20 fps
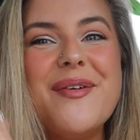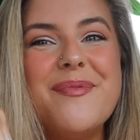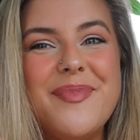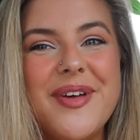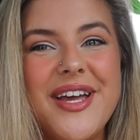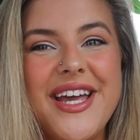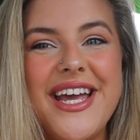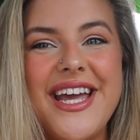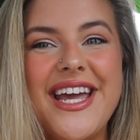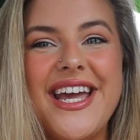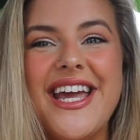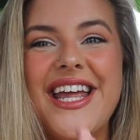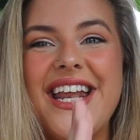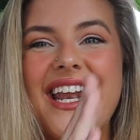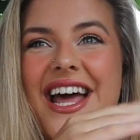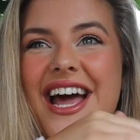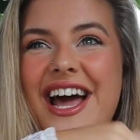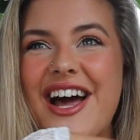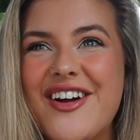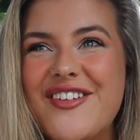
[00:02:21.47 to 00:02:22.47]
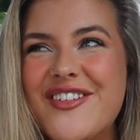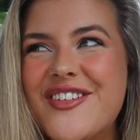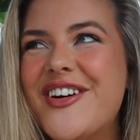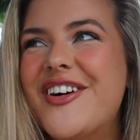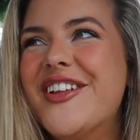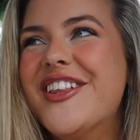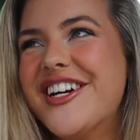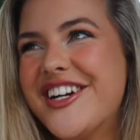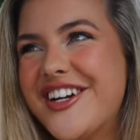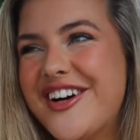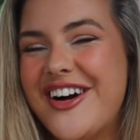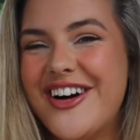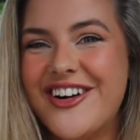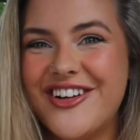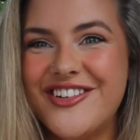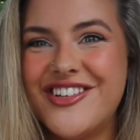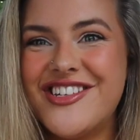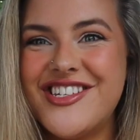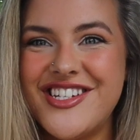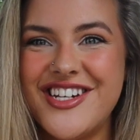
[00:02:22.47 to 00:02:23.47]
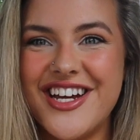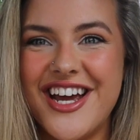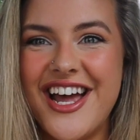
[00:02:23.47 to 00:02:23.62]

been a roller coaster.